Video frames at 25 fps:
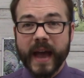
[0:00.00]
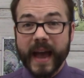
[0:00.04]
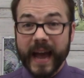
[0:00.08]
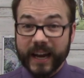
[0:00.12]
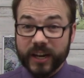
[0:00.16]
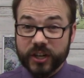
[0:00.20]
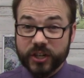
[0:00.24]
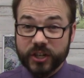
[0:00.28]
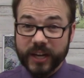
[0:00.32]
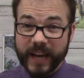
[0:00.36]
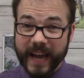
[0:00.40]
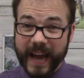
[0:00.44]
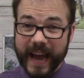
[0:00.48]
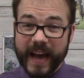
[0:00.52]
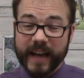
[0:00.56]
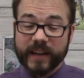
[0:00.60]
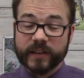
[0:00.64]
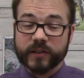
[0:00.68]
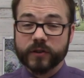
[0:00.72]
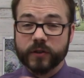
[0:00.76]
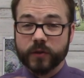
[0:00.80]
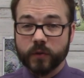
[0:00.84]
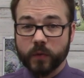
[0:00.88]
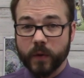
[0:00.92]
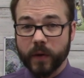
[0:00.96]
as she
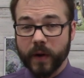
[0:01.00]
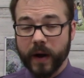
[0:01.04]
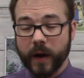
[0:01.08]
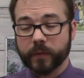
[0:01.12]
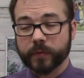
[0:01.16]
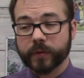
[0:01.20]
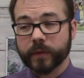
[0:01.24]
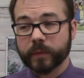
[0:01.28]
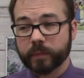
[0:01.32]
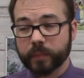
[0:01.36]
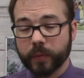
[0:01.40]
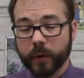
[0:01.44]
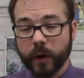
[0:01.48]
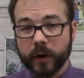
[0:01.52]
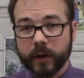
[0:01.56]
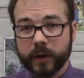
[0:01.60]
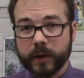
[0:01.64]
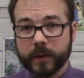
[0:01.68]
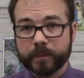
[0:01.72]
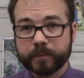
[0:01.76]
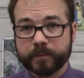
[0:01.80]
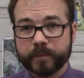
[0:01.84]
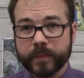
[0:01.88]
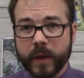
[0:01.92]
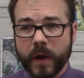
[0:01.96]
has throughout the
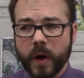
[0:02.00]
book.